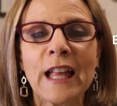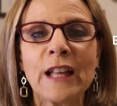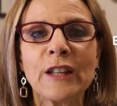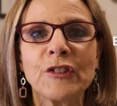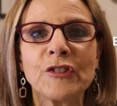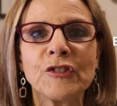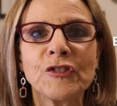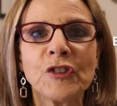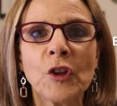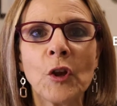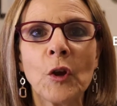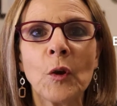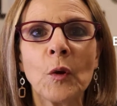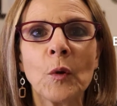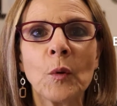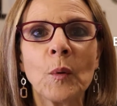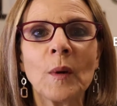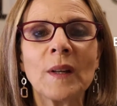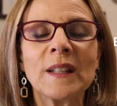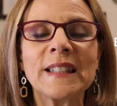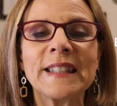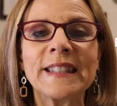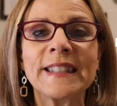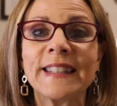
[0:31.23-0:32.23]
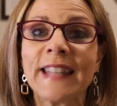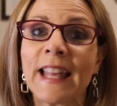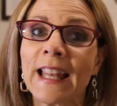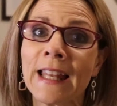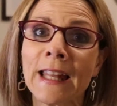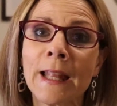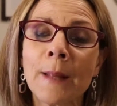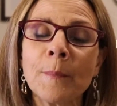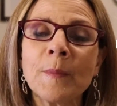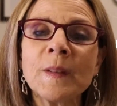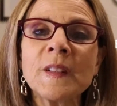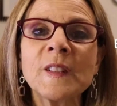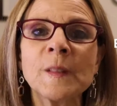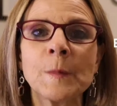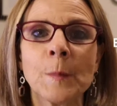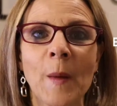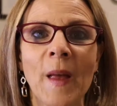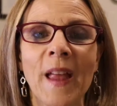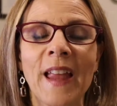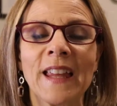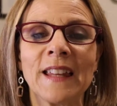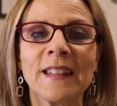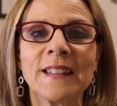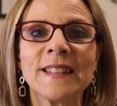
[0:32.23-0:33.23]
So setting up a
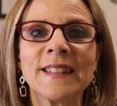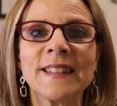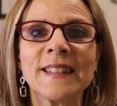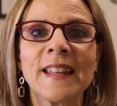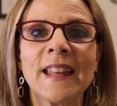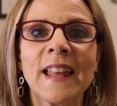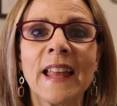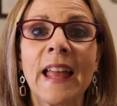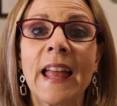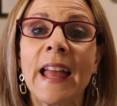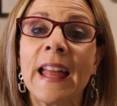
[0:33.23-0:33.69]
space,